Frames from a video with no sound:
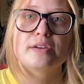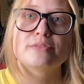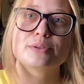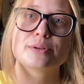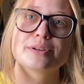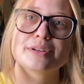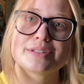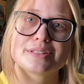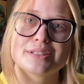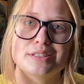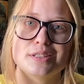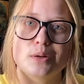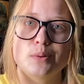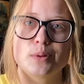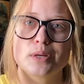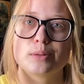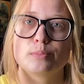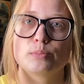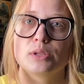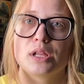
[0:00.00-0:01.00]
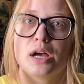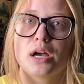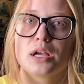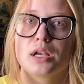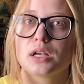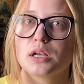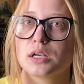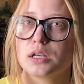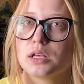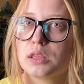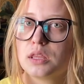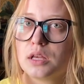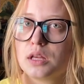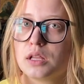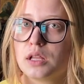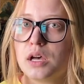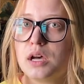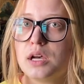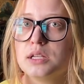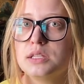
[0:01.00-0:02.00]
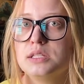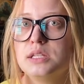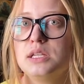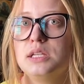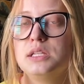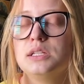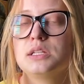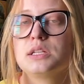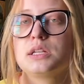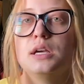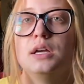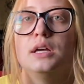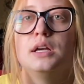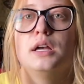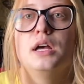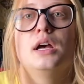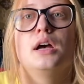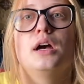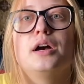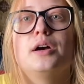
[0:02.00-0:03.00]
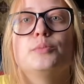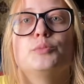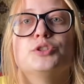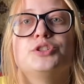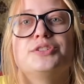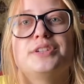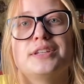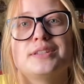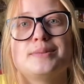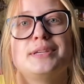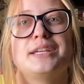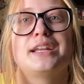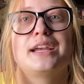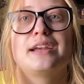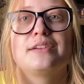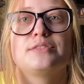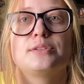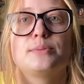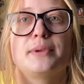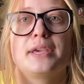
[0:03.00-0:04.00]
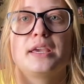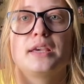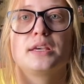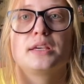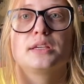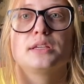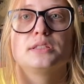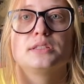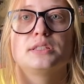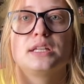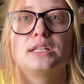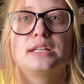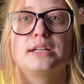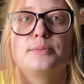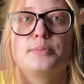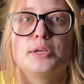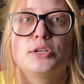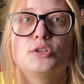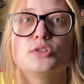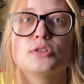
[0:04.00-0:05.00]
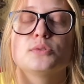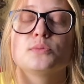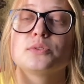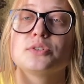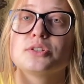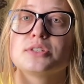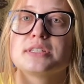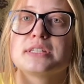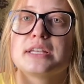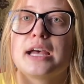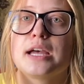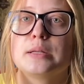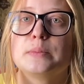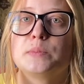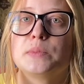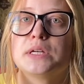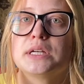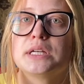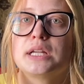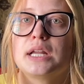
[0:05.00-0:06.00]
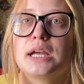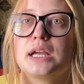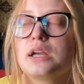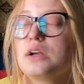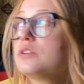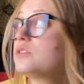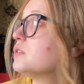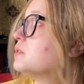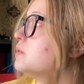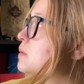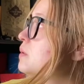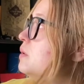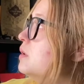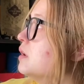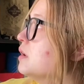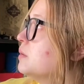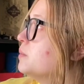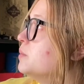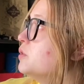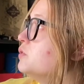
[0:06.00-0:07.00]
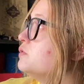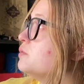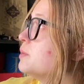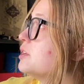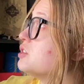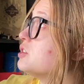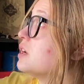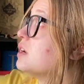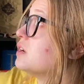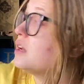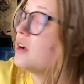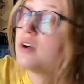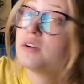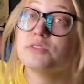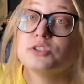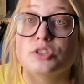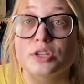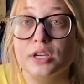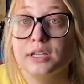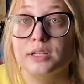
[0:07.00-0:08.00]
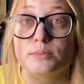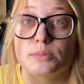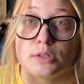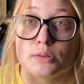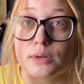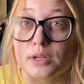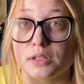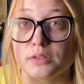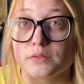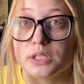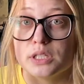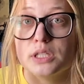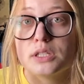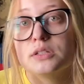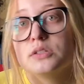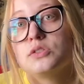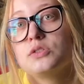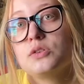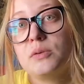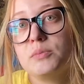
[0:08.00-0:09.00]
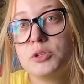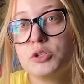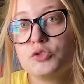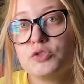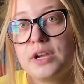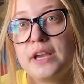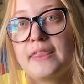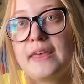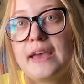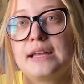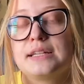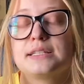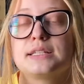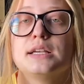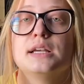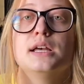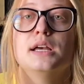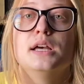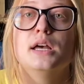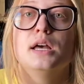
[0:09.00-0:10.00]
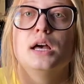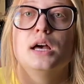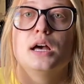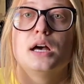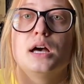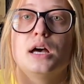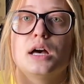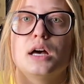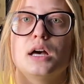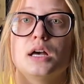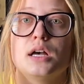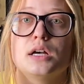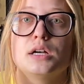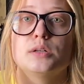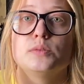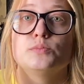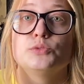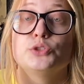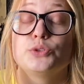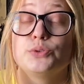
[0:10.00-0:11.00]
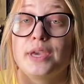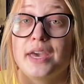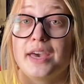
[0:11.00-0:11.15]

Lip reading: for it because I don't want to block the closet, which does mean I have to take down pictures, which is sad, but I also moved my chair and now have a giant empty wall over here, so I'm going to try that. So yeah,